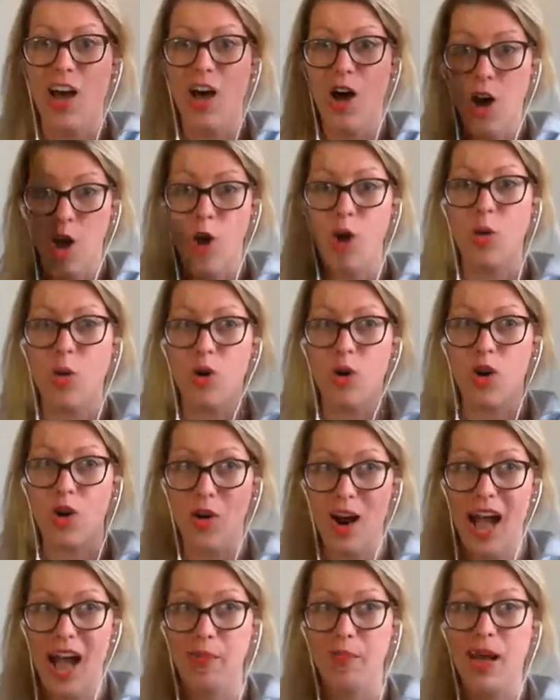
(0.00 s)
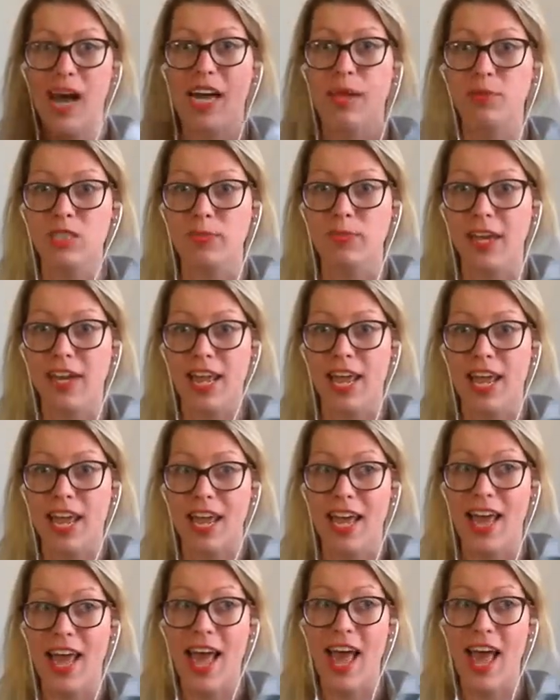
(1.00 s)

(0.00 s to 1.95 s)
oh crap, I am spending